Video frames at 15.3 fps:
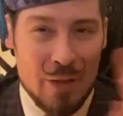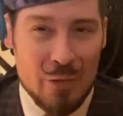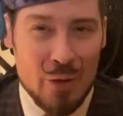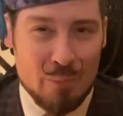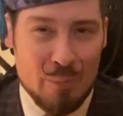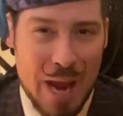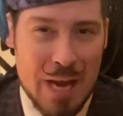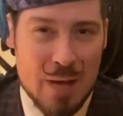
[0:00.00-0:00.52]

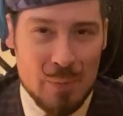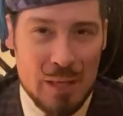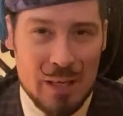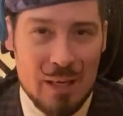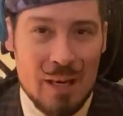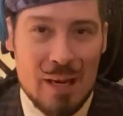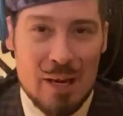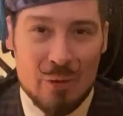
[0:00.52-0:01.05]
There might
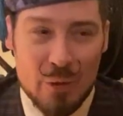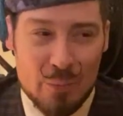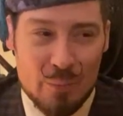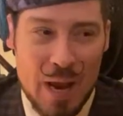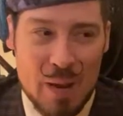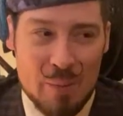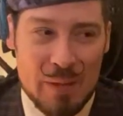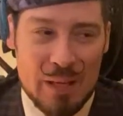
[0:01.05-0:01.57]
be
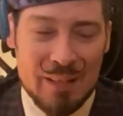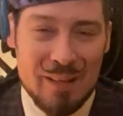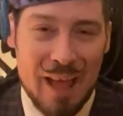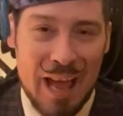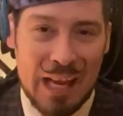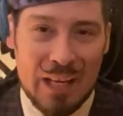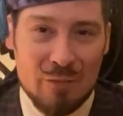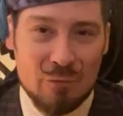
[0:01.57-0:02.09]
a
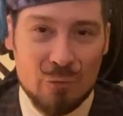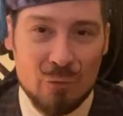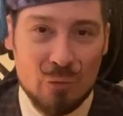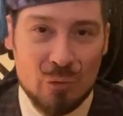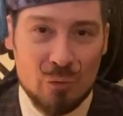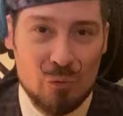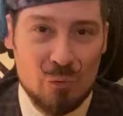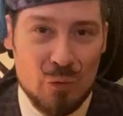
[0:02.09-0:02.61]
live
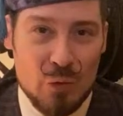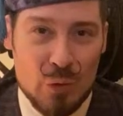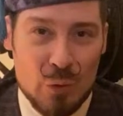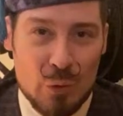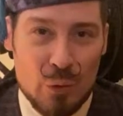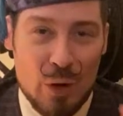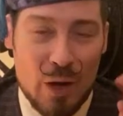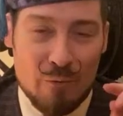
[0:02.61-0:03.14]

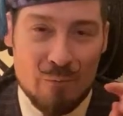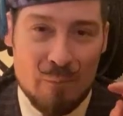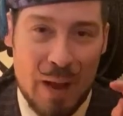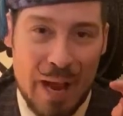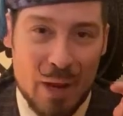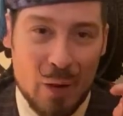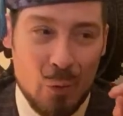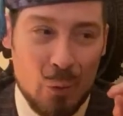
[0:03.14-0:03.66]
view of
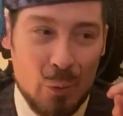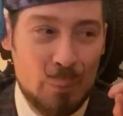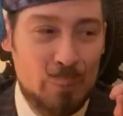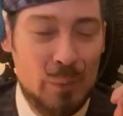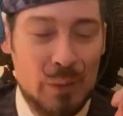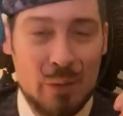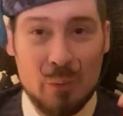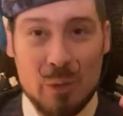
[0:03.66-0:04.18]
my home,